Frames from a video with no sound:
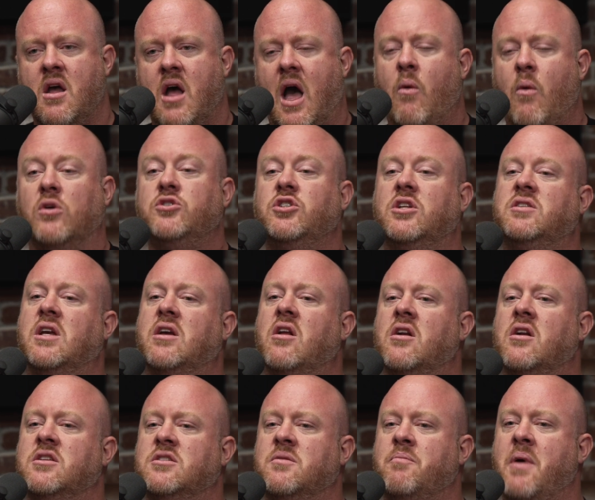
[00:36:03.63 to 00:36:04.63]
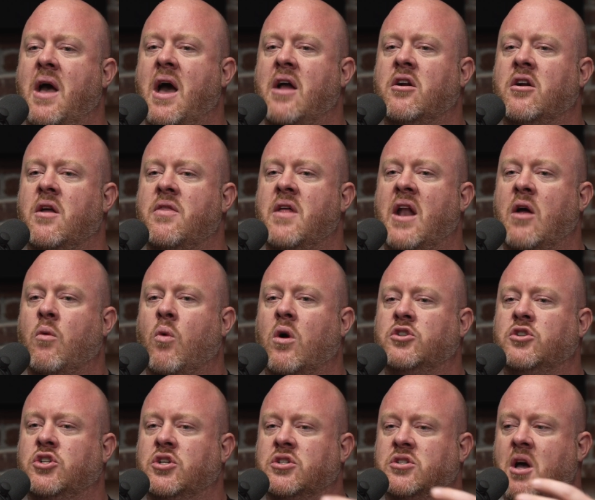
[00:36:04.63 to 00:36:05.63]
I want you to take it on as a banner, and then I want
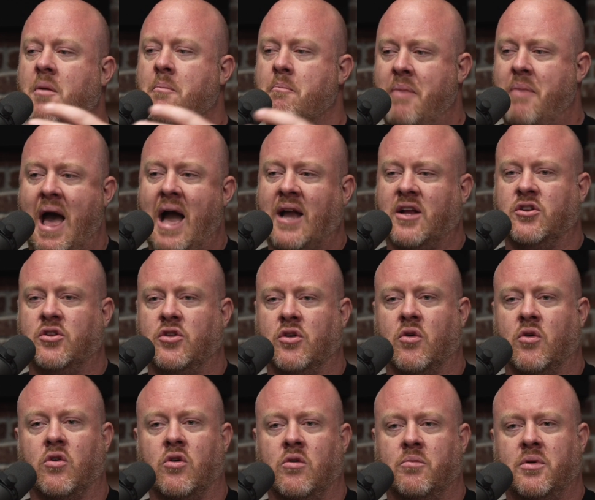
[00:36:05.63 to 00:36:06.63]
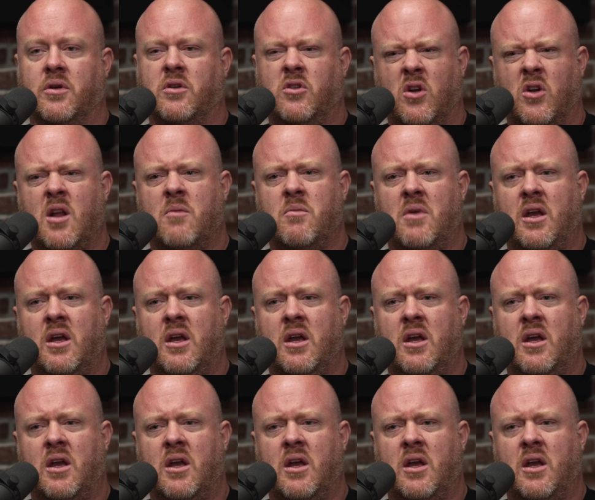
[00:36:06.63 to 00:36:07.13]
you to just come back into the group. You know what I mean?